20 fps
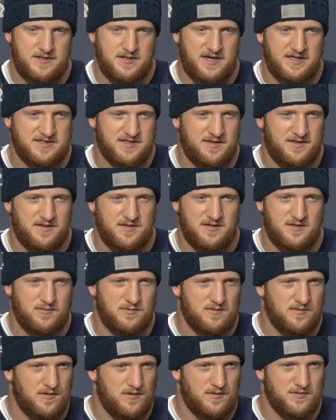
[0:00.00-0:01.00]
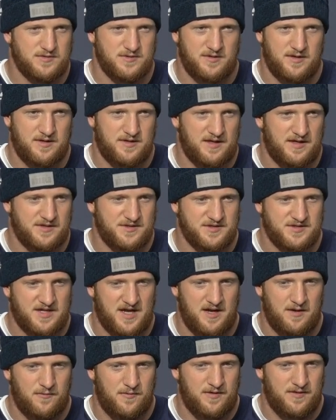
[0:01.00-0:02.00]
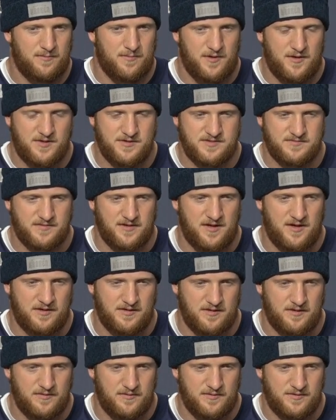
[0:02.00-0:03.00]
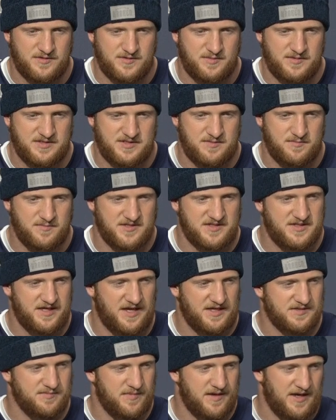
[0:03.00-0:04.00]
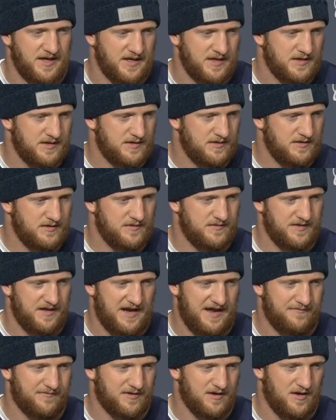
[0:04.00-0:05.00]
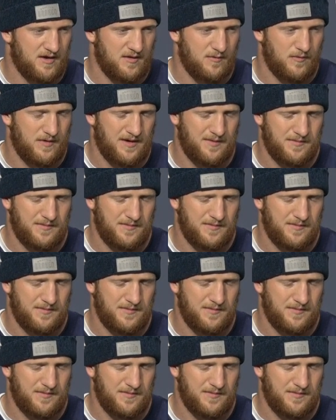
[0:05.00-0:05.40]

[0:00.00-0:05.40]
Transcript: has nothing to do with lulls or anything. It's just kind of the way the balls have gone. You know, there's been some mistakes made that haven't gone our way.